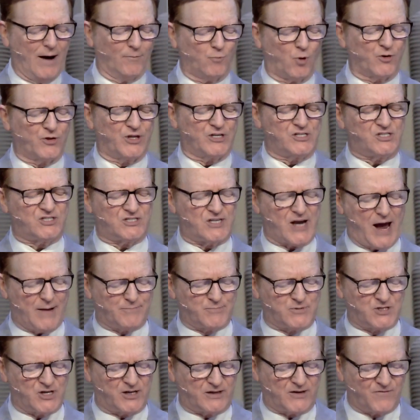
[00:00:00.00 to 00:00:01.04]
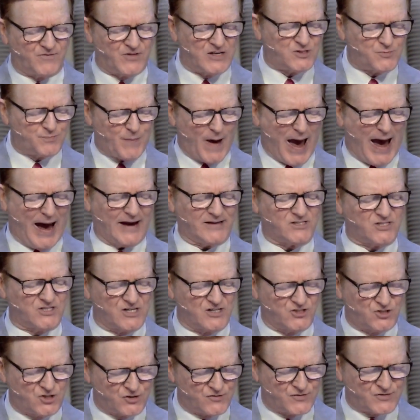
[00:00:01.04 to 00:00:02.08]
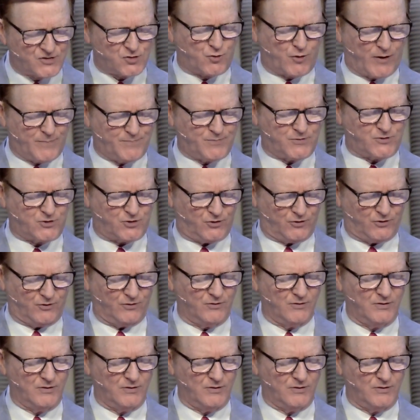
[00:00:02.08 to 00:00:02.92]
we're the subject of this passage of Scripture.